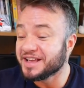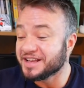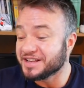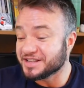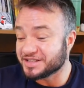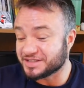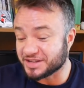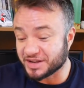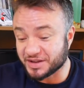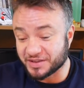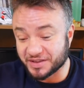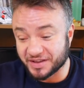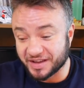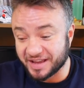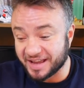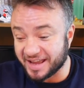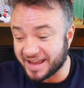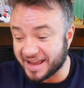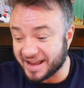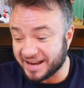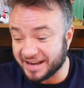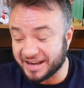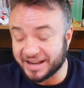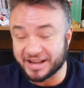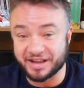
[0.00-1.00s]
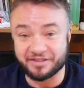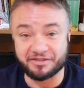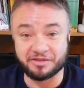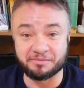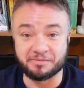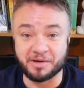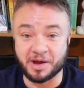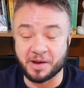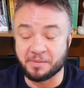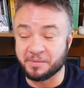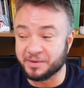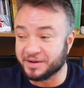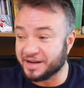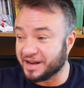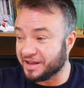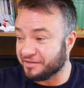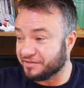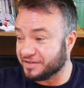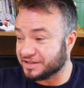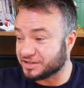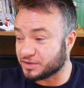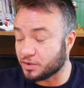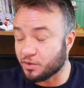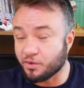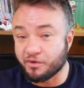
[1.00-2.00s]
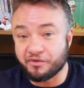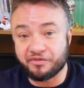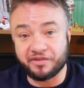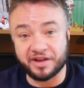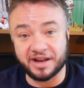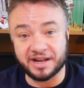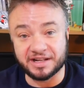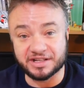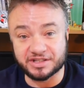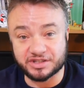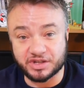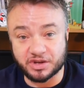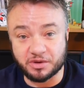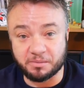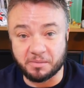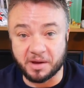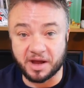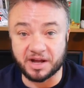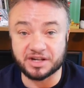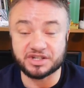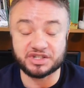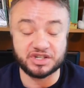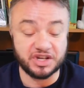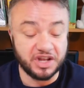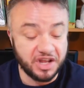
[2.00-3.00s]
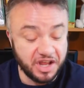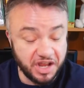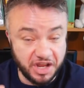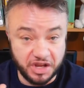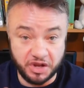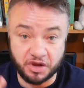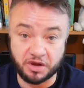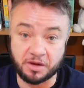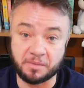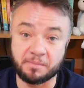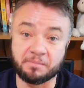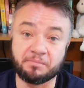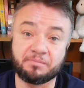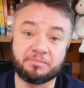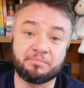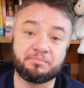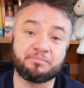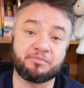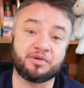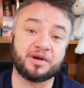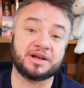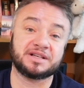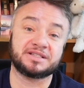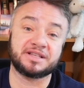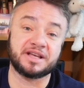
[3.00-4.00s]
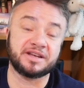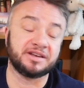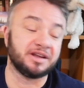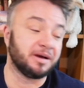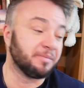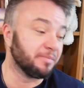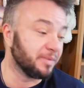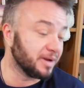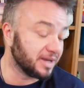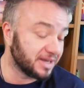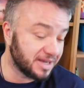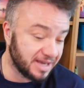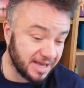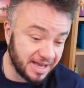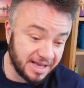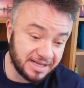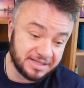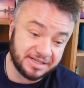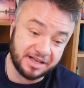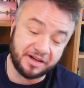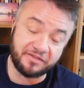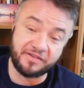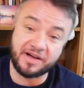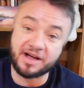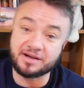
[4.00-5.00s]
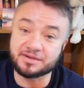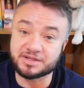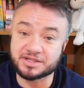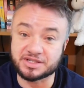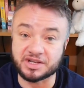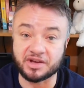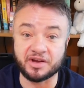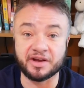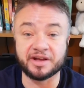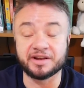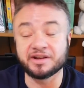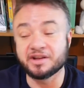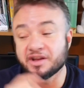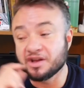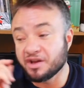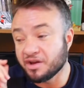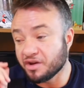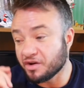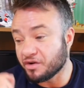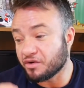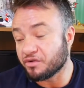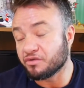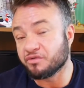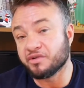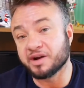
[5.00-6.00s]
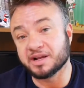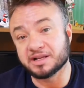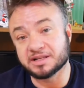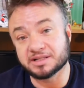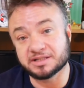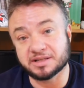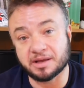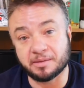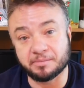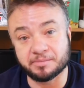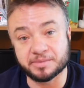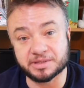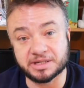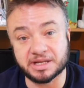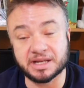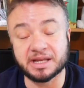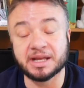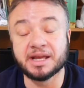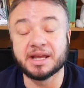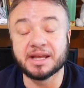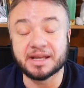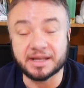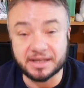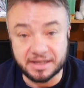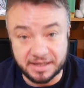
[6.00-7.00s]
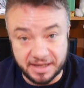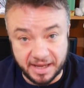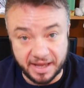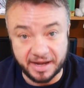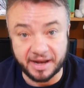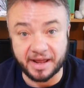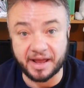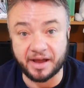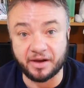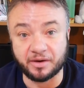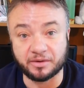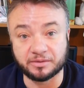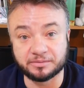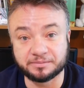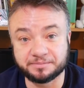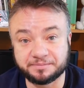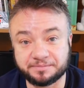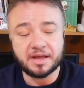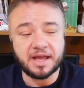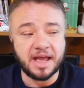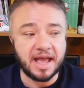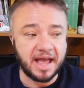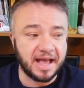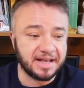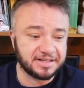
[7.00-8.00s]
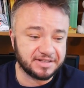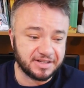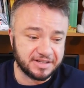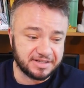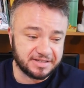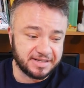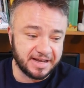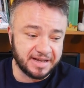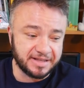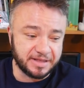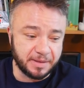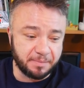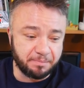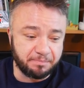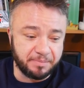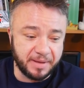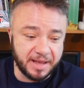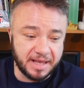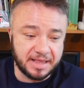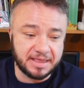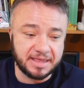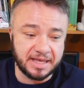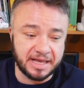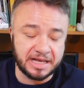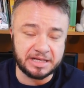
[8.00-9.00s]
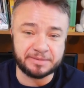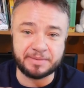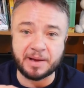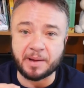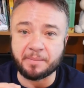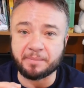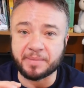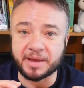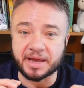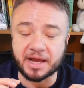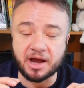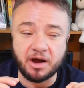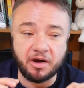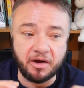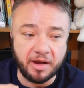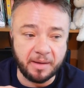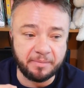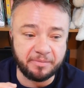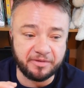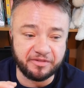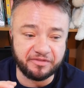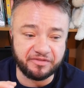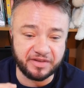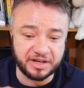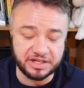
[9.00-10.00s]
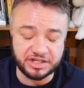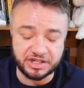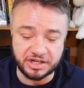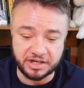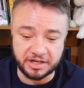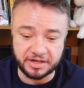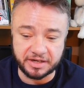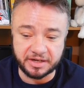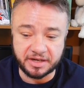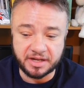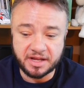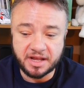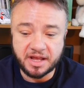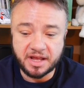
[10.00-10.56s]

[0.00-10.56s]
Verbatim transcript: so that at any given moment, if it's all feeling too much, you can press that number. Get yourself outside, ring somebody, get out. As I say, the big thing is about being hyper vigilant